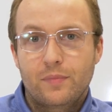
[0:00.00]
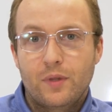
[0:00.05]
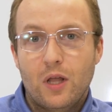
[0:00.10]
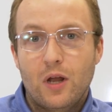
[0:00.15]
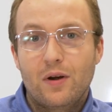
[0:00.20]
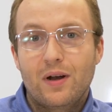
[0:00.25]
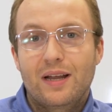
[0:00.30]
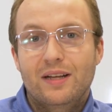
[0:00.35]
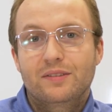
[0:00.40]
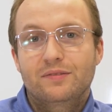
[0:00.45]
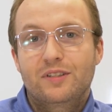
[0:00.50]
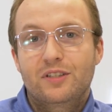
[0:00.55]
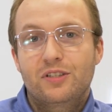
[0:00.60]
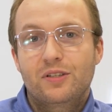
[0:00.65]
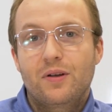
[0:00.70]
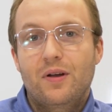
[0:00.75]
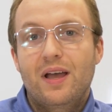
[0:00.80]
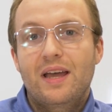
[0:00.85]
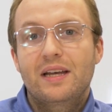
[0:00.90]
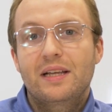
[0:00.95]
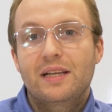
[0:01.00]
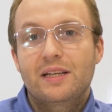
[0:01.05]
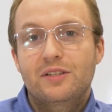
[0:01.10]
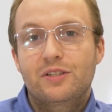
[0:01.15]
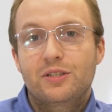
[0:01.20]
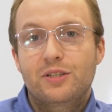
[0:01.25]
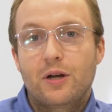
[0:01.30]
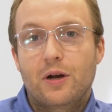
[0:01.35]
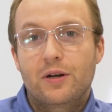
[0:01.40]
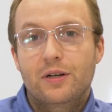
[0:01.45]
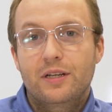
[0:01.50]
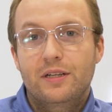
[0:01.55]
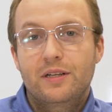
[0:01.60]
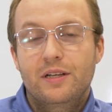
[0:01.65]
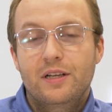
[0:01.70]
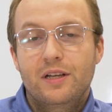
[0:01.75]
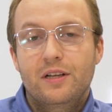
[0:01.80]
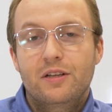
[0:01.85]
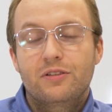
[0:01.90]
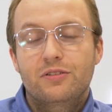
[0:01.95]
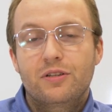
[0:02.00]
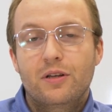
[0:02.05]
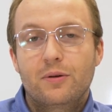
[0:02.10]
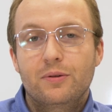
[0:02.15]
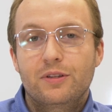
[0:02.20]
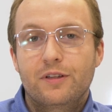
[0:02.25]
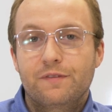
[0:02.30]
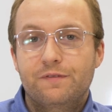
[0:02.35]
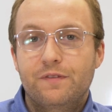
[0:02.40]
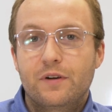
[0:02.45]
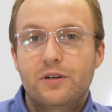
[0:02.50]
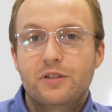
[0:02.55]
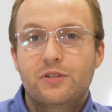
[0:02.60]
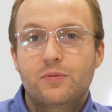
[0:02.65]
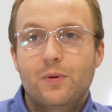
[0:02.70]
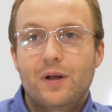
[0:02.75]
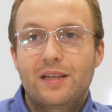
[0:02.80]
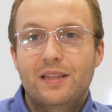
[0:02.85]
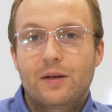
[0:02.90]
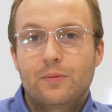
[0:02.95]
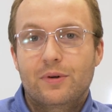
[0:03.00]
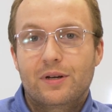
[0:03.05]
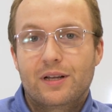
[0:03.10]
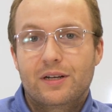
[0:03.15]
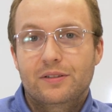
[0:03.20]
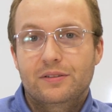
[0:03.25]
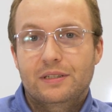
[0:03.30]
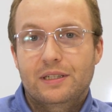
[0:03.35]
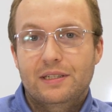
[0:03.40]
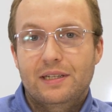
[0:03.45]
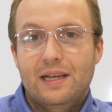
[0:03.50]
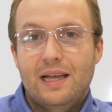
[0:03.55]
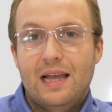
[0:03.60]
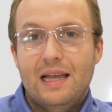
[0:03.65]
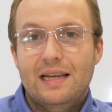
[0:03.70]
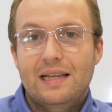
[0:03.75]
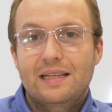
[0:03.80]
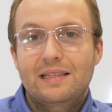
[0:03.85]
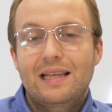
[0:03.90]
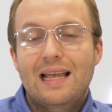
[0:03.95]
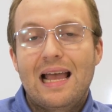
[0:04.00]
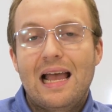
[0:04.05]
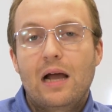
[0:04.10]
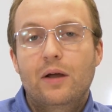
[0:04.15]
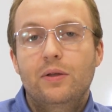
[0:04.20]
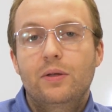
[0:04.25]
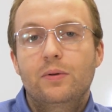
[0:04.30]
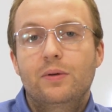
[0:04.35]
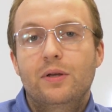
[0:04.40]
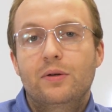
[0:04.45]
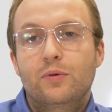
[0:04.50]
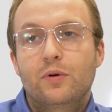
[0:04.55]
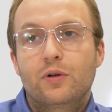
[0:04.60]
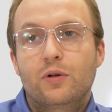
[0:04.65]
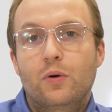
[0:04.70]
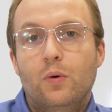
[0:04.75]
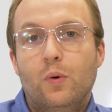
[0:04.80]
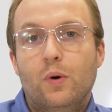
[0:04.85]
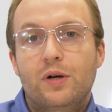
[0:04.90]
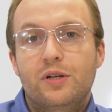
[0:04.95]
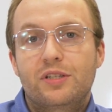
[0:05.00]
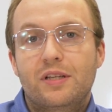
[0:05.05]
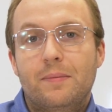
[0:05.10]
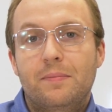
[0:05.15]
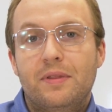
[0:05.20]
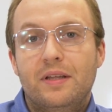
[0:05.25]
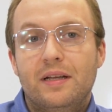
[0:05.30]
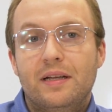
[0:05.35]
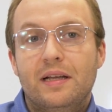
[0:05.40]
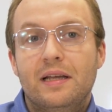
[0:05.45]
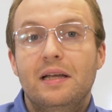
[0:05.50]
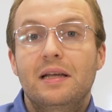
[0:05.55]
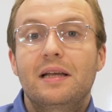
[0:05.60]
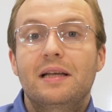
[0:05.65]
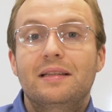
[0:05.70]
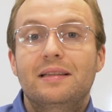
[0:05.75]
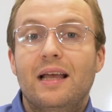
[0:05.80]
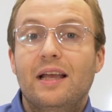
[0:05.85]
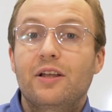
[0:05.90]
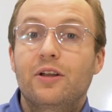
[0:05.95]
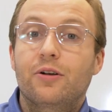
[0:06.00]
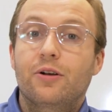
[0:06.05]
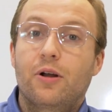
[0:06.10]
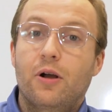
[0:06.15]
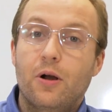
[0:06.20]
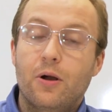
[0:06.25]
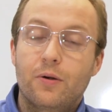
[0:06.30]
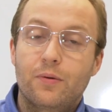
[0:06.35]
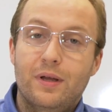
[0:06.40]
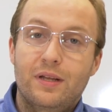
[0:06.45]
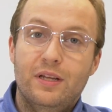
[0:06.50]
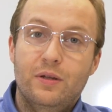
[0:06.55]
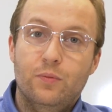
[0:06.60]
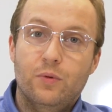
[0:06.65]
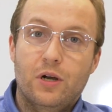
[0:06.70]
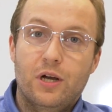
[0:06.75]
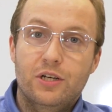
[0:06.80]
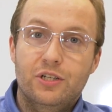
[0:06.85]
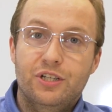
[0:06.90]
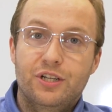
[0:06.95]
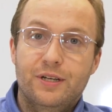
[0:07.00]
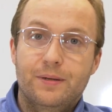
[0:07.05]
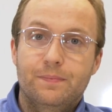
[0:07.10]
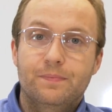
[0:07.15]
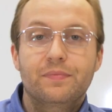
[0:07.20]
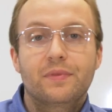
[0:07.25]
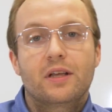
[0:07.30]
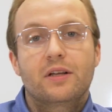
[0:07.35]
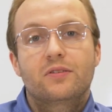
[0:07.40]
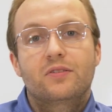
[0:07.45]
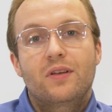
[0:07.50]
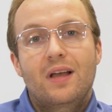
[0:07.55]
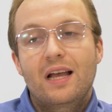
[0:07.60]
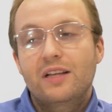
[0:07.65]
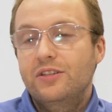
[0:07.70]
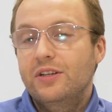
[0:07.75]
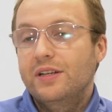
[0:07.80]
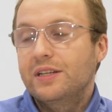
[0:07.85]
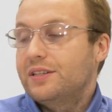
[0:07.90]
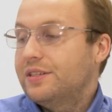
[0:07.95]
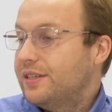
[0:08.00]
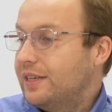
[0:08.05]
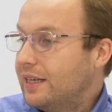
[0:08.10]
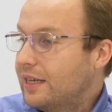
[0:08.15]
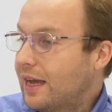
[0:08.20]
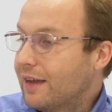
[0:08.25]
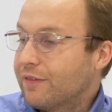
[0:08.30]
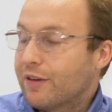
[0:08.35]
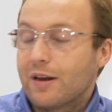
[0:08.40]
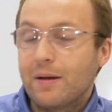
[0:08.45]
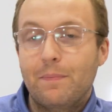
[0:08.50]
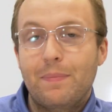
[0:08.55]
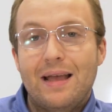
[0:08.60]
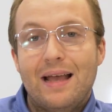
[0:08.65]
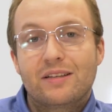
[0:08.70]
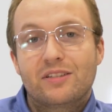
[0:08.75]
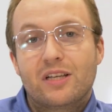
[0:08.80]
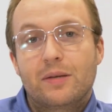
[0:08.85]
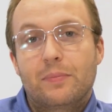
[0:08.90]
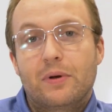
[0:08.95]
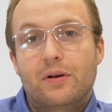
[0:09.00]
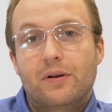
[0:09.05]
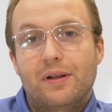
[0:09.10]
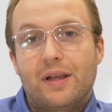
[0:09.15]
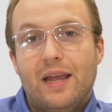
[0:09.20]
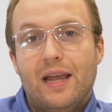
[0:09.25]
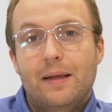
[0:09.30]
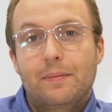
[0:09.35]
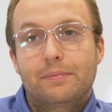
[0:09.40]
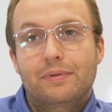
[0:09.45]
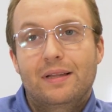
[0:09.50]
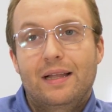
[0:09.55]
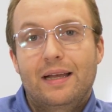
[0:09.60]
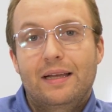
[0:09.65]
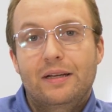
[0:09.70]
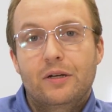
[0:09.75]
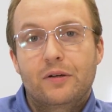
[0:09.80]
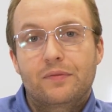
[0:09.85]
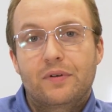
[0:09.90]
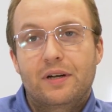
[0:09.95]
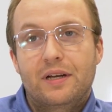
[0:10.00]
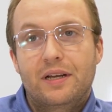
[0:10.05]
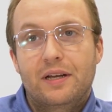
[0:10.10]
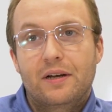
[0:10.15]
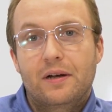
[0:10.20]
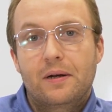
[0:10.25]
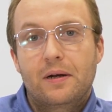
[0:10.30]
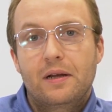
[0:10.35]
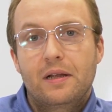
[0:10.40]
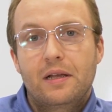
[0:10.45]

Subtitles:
Alright, let's go ahead and get started. So, the first way that we're going to look at is how you can record something that you're already watching. So as you can see, I've got a basketball game playing over here.